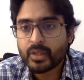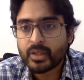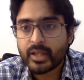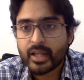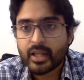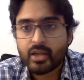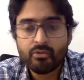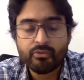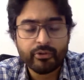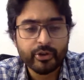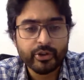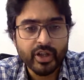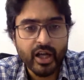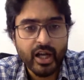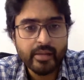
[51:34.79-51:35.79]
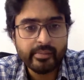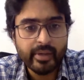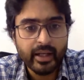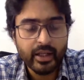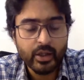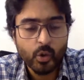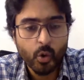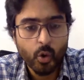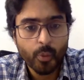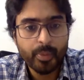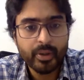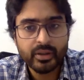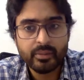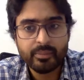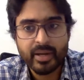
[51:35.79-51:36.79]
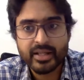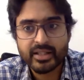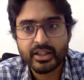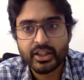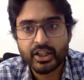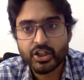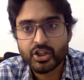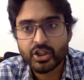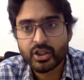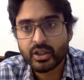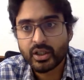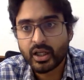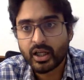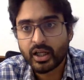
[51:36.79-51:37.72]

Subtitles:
Thank you for your time, and I hope the presentation